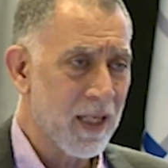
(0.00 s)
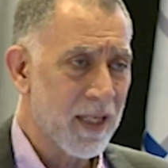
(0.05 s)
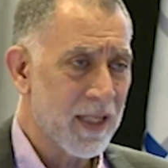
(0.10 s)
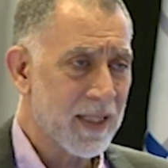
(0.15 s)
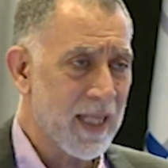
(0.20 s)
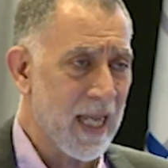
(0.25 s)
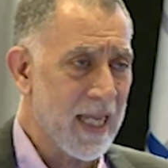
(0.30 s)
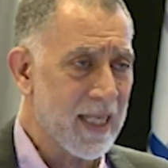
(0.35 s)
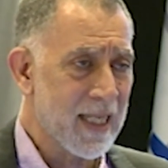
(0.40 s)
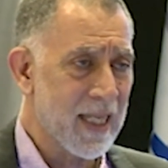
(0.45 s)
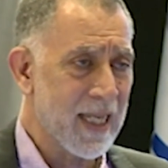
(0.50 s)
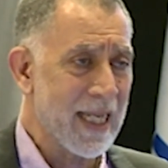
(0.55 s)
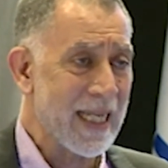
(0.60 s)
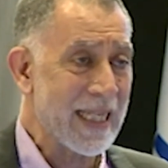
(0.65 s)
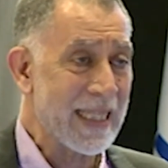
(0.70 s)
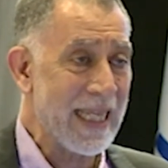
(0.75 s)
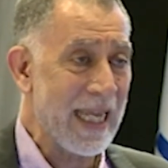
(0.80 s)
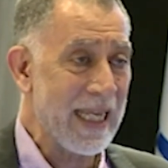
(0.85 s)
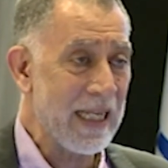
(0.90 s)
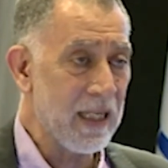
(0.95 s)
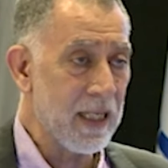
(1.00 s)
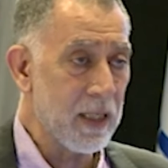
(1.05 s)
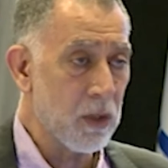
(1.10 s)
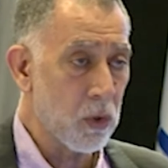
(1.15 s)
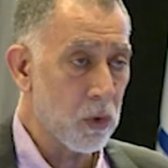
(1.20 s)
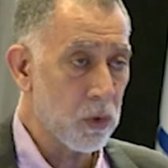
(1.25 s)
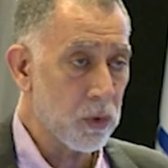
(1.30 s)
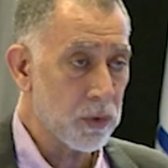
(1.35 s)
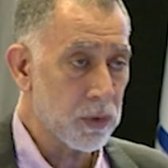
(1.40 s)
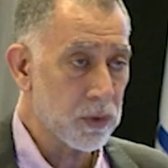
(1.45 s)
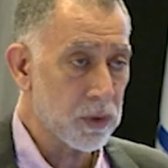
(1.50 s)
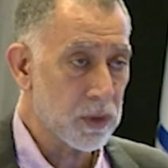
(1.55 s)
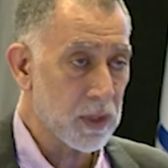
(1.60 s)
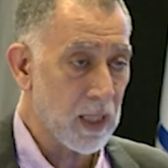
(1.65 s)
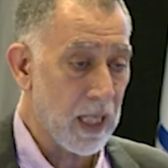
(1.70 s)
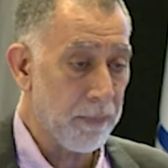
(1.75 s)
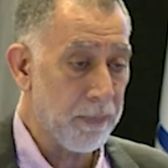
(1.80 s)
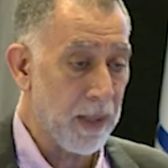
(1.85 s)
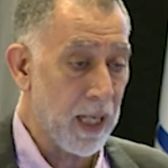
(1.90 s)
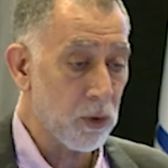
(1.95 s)
taking daily notes
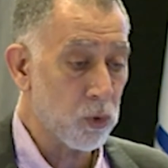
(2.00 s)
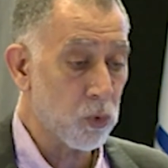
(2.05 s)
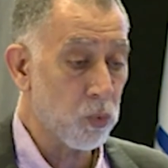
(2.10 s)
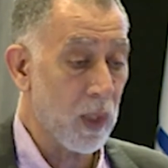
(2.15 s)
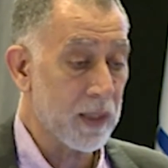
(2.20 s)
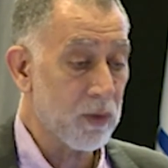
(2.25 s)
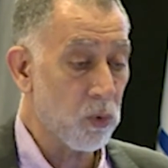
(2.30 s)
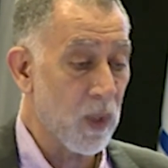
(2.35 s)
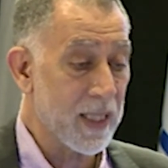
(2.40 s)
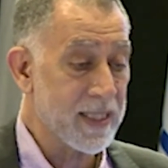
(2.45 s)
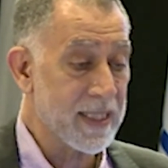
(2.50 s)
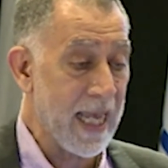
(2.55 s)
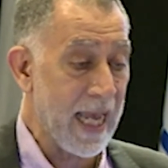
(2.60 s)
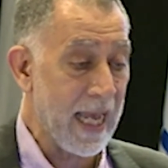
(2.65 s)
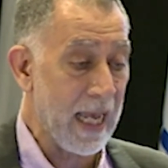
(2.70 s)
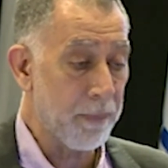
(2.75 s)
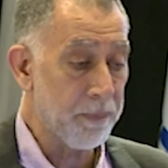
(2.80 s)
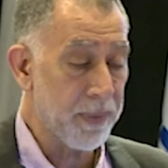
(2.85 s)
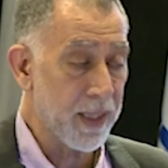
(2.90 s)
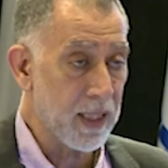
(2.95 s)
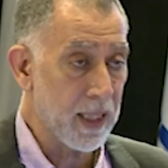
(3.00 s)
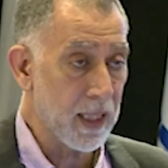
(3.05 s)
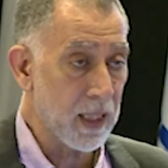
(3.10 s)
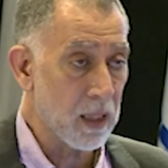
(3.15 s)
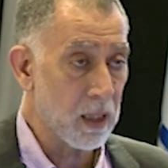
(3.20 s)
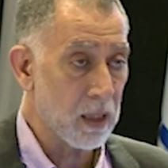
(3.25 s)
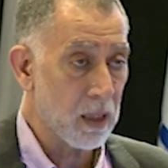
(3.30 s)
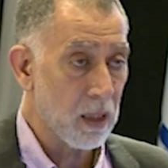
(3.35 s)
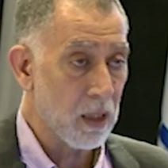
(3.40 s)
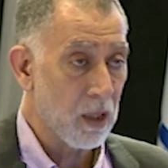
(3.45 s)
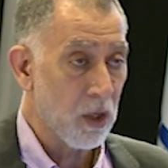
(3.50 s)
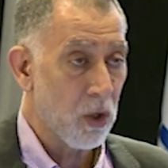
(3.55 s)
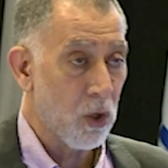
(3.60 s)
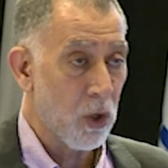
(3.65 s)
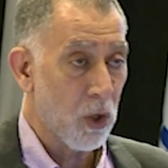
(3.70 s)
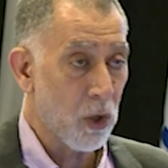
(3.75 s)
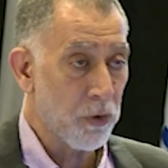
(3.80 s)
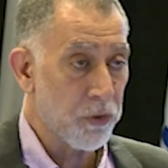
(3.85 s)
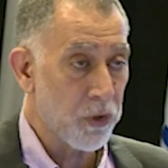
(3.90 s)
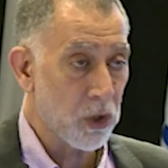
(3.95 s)
about what was happening
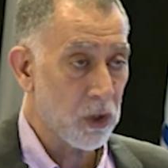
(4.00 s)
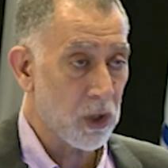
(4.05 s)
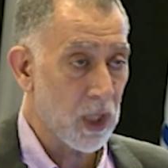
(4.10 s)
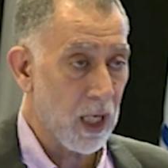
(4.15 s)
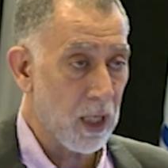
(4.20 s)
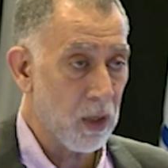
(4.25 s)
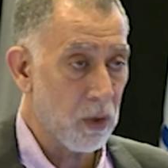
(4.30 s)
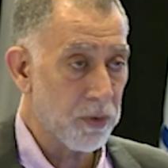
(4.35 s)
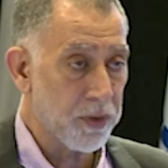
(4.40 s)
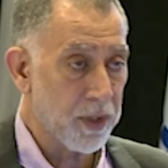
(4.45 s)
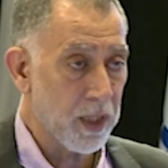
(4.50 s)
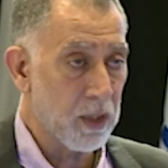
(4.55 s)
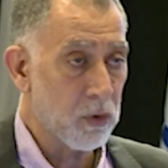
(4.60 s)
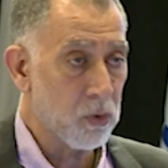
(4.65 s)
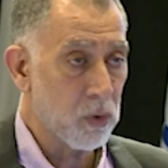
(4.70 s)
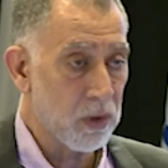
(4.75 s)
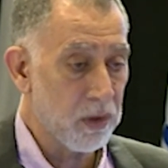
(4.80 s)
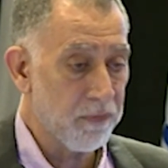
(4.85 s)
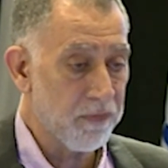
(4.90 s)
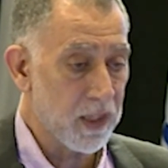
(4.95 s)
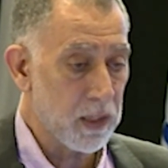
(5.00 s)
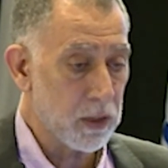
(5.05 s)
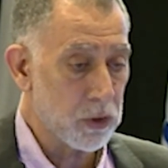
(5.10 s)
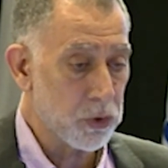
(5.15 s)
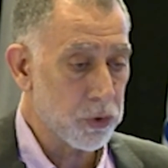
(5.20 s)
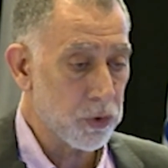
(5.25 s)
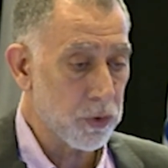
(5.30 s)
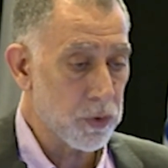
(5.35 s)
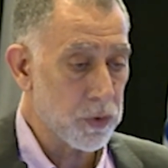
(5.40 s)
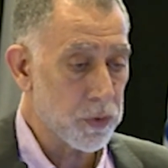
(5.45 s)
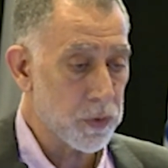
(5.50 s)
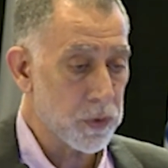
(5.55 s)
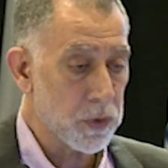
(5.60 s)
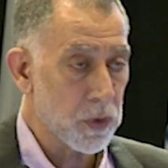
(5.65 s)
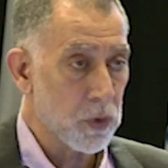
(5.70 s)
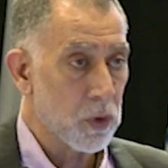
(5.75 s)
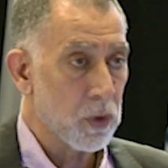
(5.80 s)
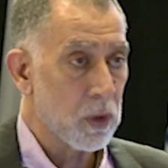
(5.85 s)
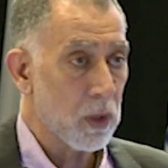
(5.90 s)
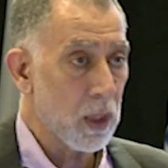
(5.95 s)
on the ground, into the villages,
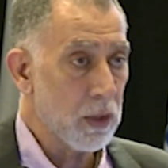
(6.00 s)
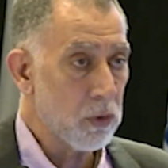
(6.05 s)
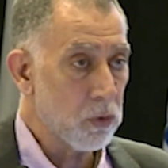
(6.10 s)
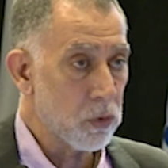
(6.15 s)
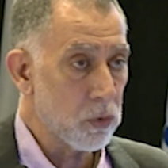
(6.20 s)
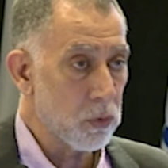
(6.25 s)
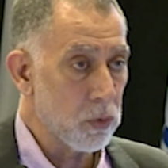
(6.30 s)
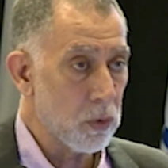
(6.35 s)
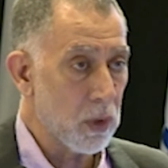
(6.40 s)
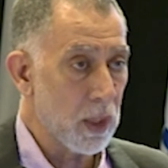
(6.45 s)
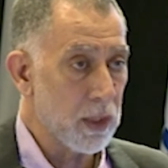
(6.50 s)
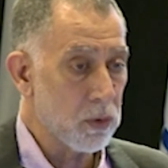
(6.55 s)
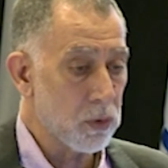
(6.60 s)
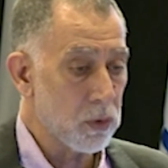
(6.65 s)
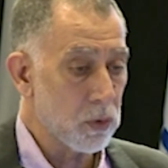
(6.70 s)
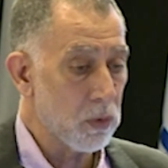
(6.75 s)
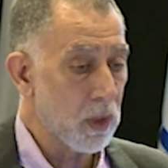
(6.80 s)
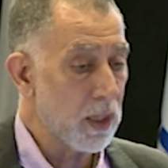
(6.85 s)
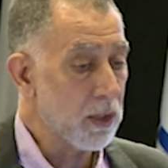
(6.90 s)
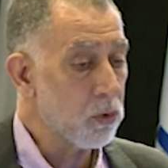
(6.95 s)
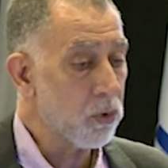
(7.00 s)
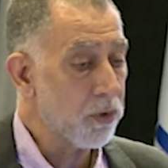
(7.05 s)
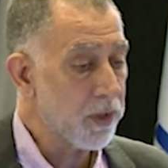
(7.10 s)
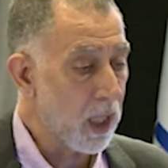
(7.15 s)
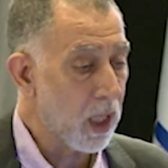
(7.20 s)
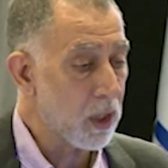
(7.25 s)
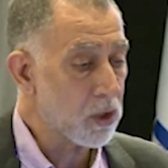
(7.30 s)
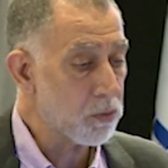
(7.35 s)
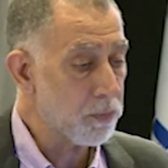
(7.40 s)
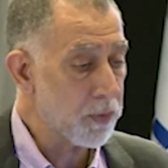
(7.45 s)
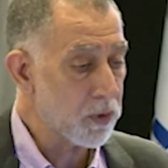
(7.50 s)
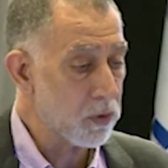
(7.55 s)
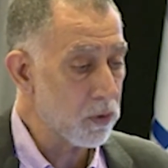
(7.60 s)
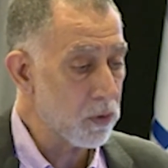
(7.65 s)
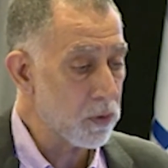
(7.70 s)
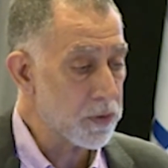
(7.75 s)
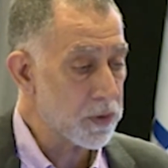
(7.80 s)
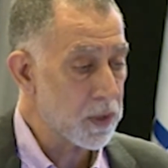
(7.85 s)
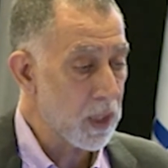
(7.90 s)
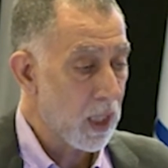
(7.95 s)
into the
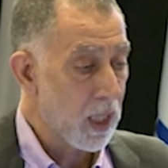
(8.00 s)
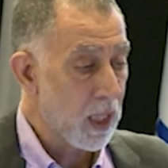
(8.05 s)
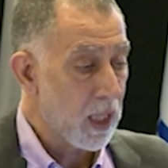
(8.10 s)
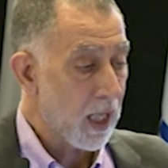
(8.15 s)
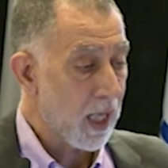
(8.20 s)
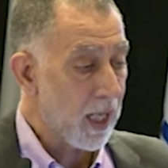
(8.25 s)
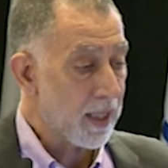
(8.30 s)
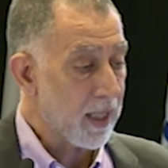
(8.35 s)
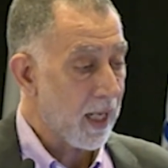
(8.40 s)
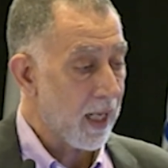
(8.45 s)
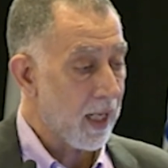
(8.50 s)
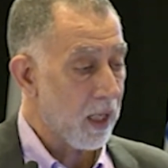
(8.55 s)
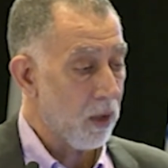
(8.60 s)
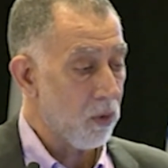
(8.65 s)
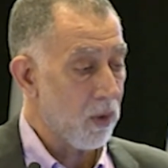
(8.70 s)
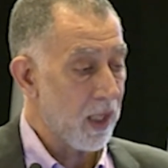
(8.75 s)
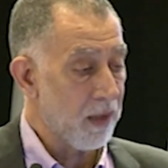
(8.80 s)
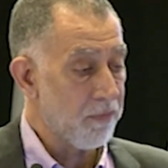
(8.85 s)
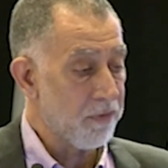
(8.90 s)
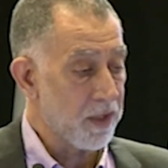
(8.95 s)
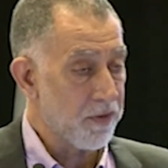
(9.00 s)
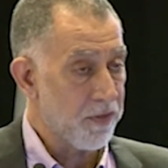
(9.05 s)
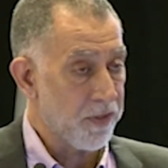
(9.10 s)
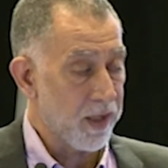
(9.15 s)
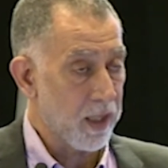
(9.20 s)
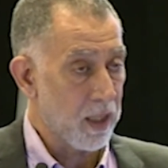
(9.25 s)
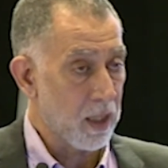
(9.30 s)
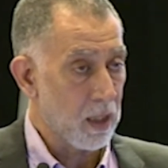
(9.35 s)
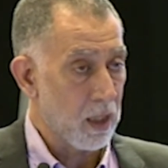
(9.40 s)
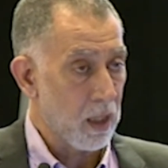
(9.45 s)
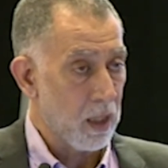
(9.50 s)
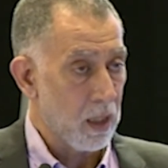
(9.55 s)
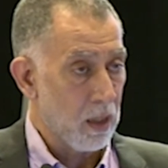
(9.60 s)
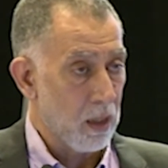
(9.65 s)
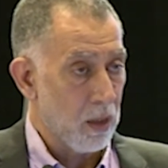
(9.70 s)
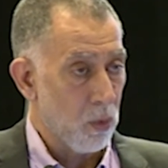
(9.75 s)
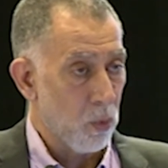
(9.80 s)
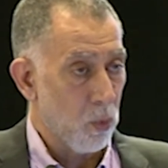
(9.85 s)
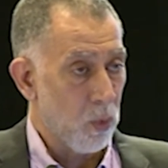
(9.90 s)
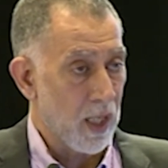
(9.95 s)
hospitals, and how everything
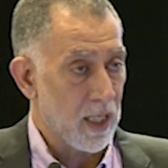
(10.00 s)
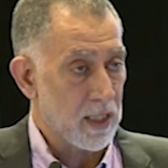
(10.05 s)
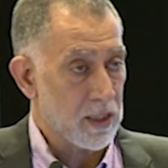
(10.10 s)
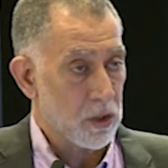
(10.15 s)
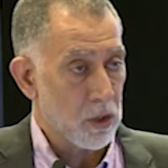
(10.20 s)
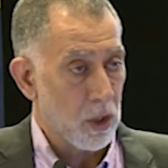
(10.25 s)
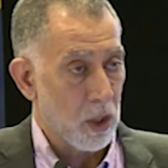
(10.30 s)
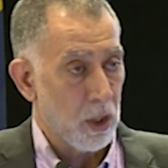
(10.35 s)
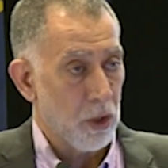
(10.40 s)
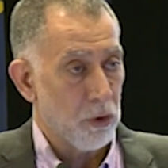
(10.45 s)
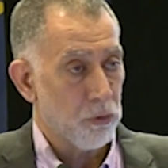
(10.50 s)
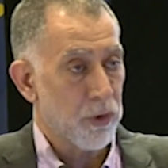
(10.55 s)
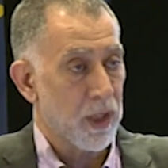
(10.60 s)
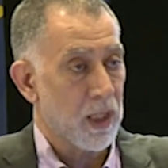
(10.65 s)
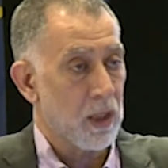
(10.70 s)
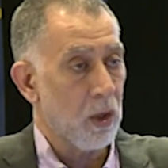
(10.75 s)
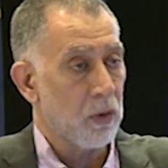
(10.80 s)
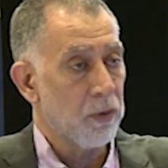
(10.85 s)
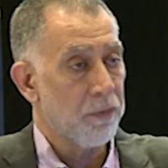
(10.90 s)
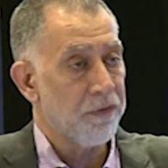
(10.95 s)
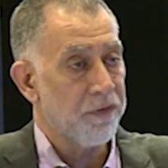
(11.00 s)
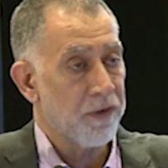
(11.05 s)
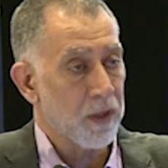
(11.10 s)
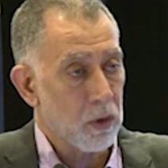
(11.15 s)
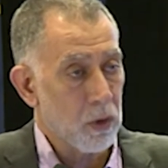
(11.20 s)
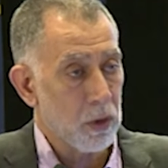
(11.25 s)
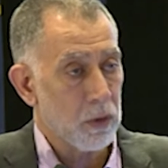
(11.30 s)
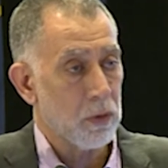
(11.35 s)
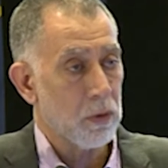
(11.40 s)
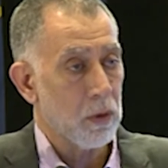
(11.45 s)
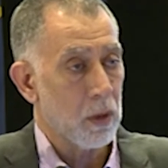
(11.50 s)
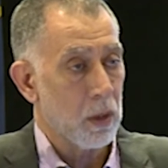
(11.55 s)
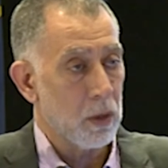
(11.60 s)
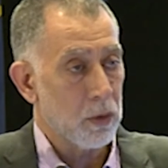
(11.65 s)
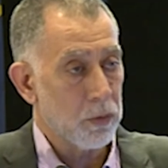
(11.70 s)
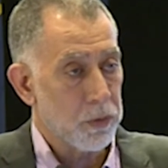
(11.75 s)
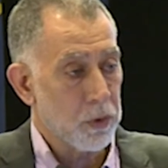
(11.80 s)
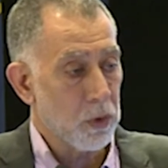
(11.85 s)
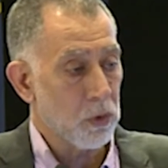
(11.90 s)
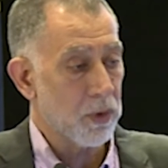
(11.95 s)
was reconfigured
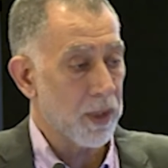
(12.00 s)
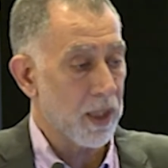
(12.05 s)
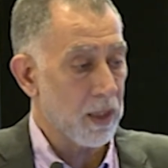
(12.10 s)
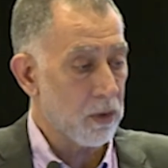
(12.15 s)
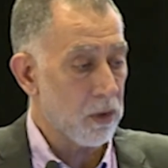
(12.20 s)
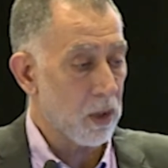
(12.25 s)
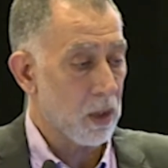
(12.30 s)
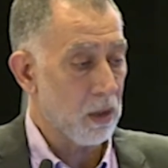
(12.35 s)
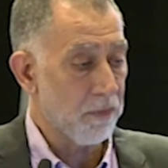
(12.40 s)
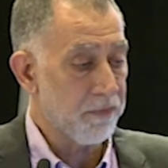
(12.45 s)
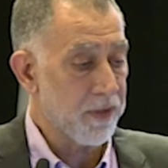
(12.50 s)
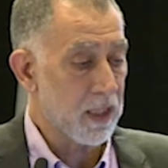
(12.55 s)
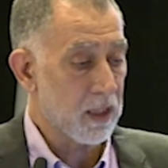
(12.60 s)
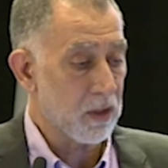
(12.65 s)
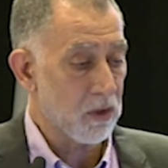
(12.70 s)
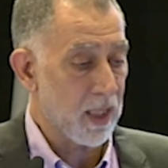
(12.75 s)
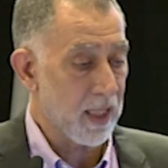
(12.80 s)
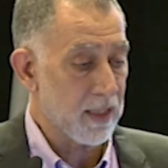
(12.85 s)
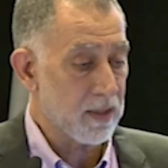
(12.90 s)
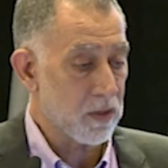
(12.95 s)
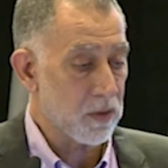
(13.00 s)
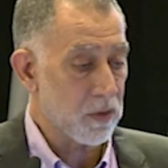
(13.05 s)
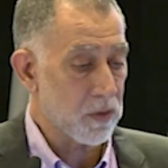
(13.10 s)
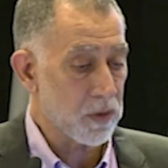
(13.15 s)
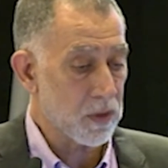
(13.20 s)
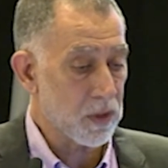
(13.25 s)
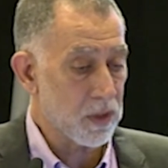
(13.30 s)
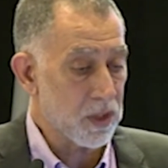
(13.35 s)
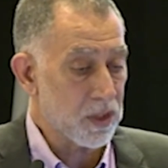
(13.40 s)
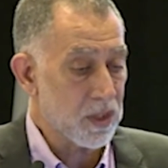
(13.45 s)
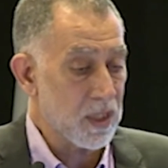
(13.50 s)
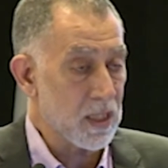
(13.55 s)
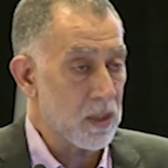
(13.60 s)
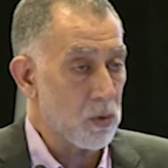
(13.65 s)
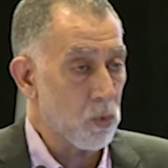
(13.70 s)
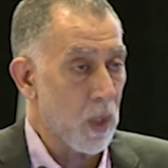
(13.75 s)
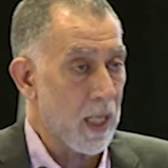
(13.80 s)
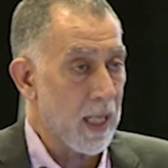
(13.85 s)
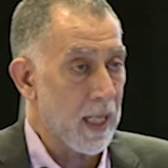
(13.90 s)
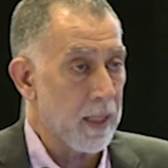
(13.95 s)
during the COVID crisis. This is
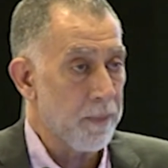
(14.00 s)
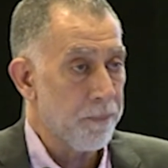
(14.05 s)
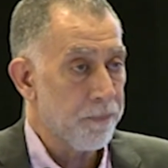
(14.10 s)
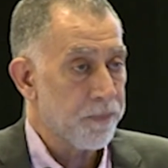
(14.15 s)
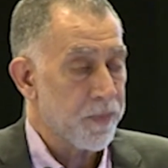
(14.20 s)
why